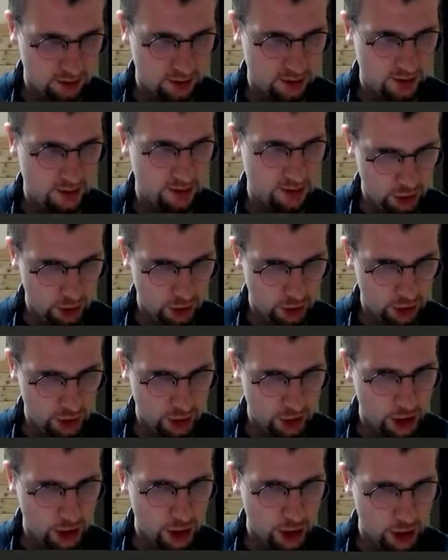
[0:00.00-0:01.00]

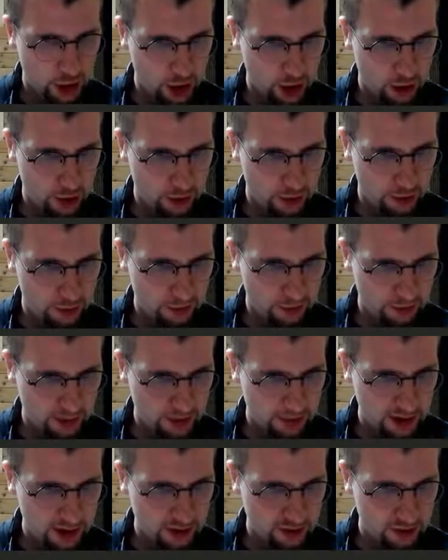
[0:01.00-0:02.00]
Yeah, maybe I
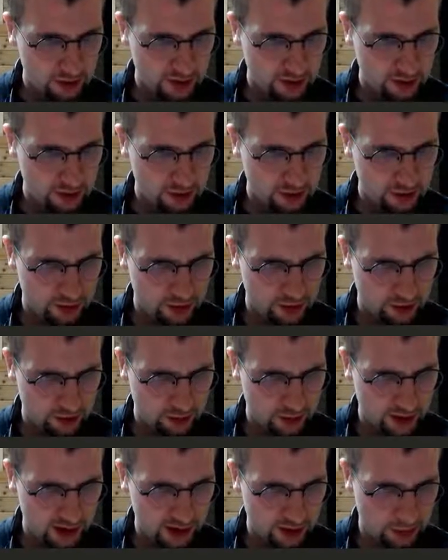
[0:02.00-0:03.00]
don't do it
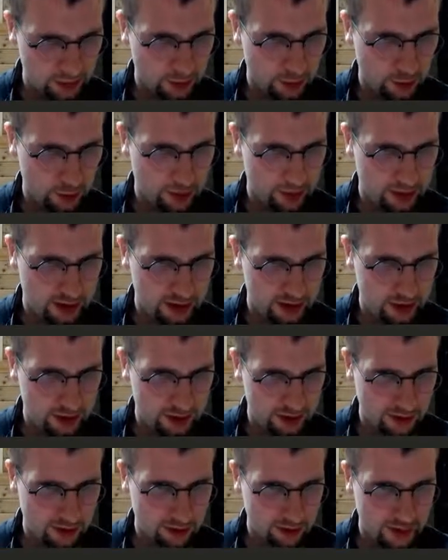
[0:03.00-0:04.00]
anymore, but I used to
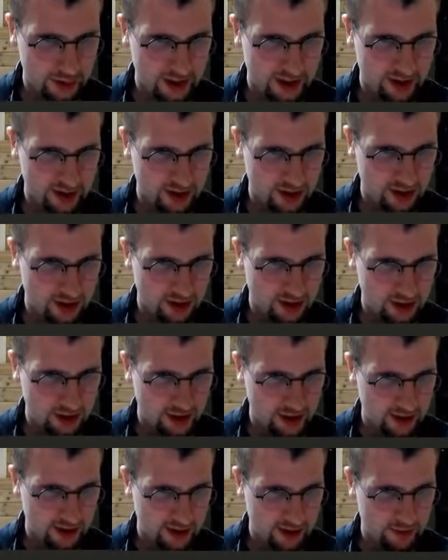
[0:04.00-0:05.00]
do that. It
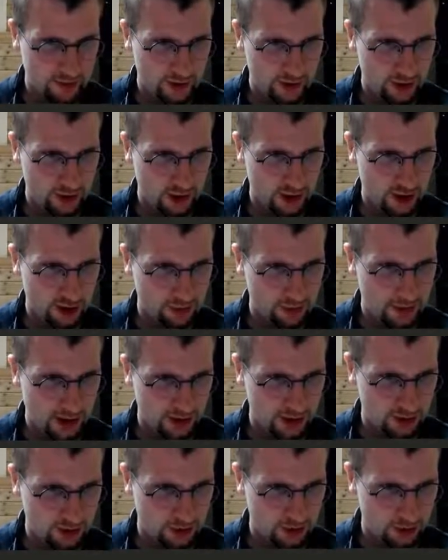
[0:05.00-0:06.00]
like figures it out based
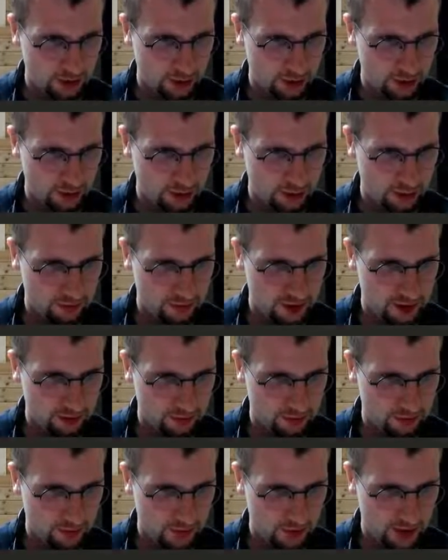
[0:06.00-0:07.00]
on your beam
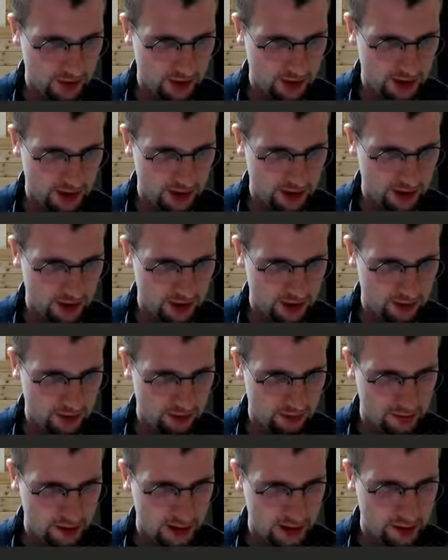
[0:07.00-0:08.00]
things. But
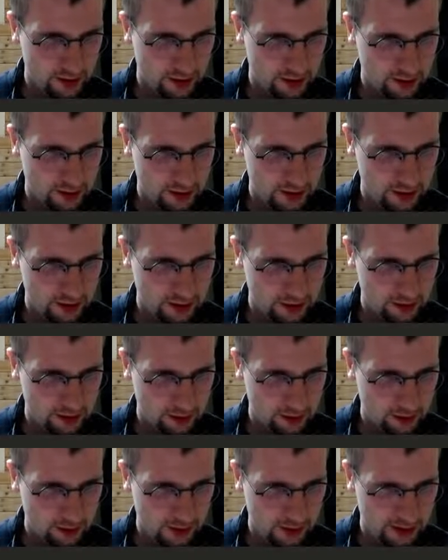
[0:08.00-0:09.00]
now I do it
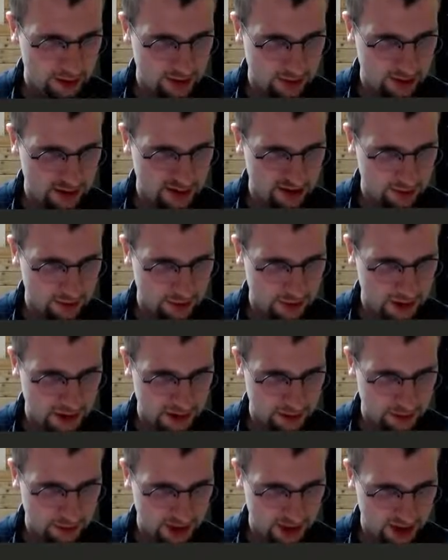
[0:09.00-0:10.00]
like the custom one,
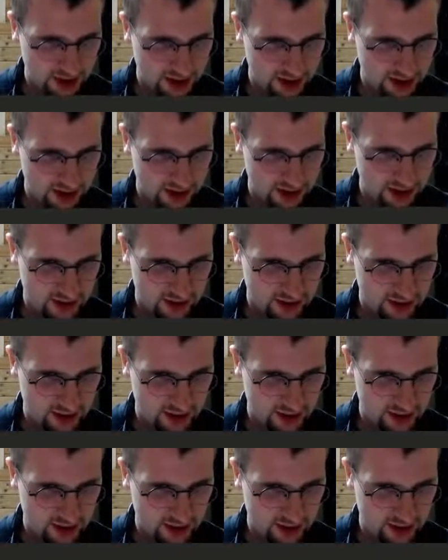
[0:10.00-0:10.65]
which has